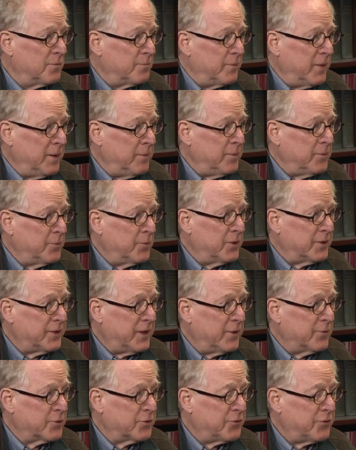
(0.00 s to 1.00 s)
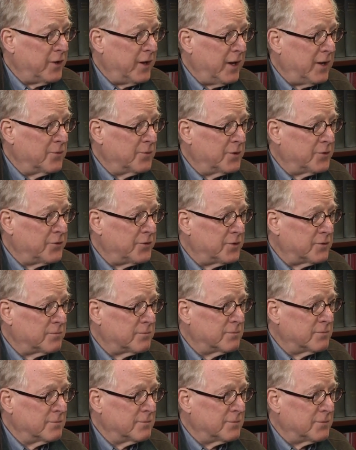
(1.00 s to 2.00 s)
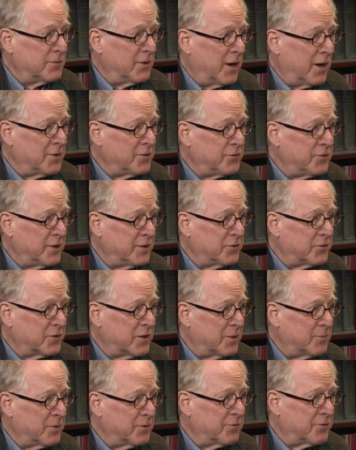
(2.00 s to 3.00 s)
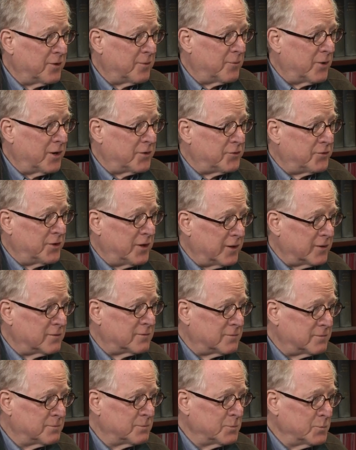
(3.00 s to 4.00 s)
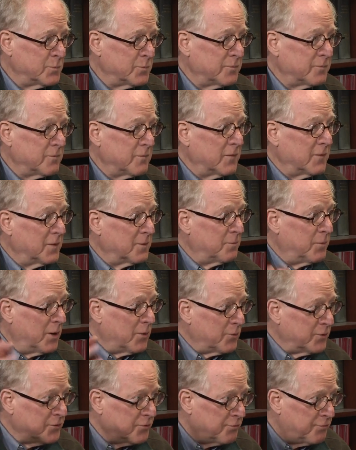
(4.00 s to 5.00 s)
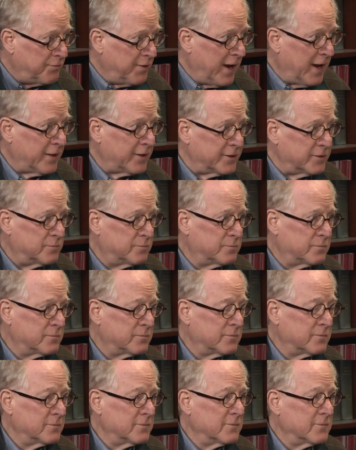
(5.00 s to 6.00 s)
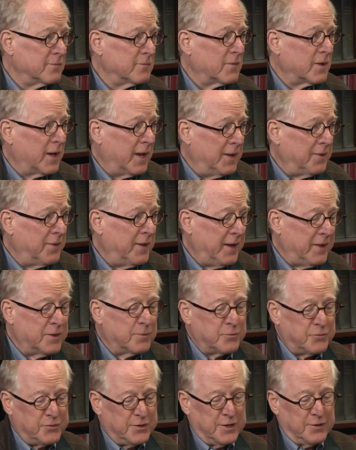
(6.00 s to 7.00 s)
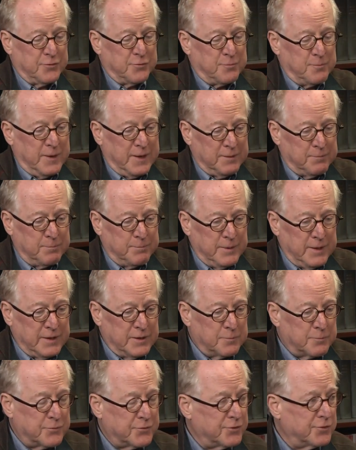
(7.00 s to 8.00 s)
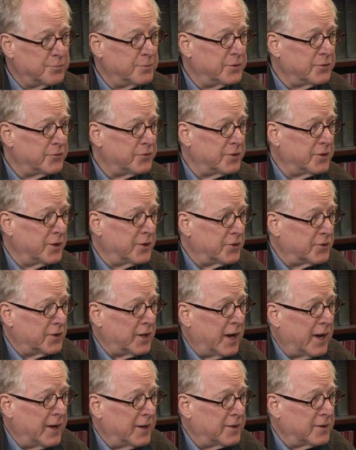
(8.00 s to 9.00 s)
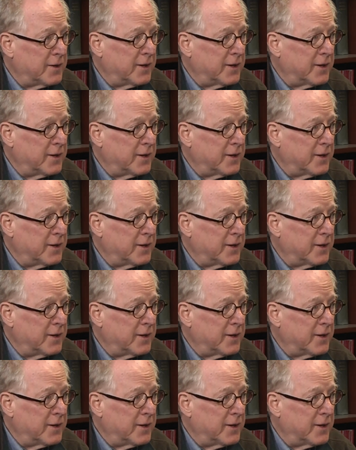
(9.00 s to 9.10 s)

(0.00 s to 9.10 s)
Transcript: maybe what they were saying wasn't nonsense coming from our son, yeah. but was valid. And they themselves made big improvements in their diet.